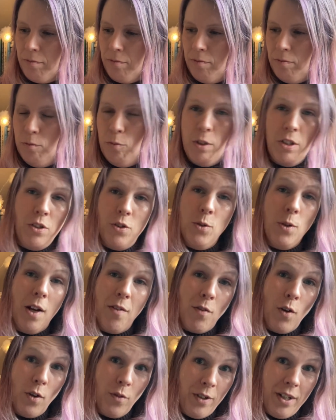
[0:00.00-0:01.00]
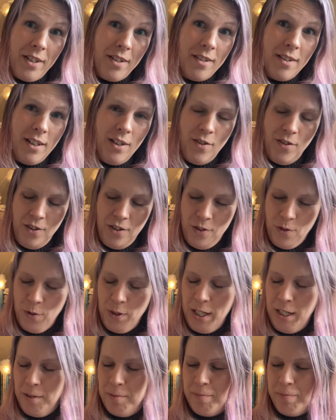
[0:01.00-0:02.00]
which you have already seen on the
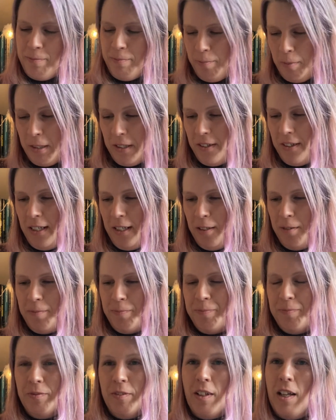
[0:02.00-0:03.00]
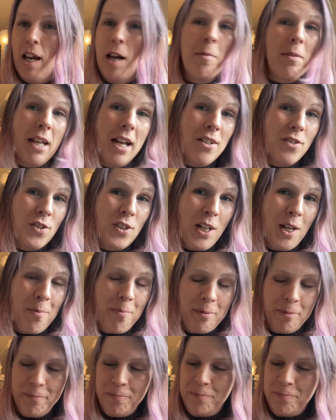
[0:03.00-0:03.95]
screen, but still, I'm catching up.